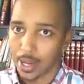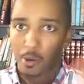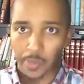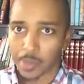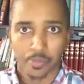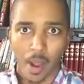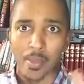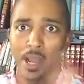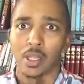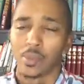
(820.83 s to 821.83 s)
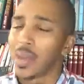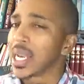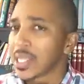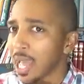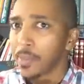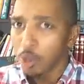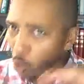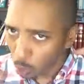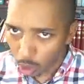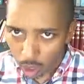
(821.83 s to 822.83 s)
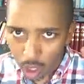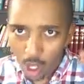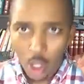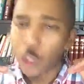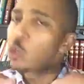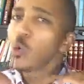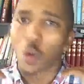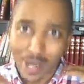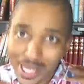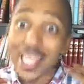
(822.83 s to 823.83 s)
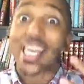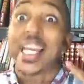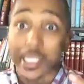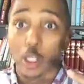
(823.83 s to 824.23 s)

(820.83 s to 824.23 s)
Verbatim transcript: It would have been primarily the man at the time. You were, you were it.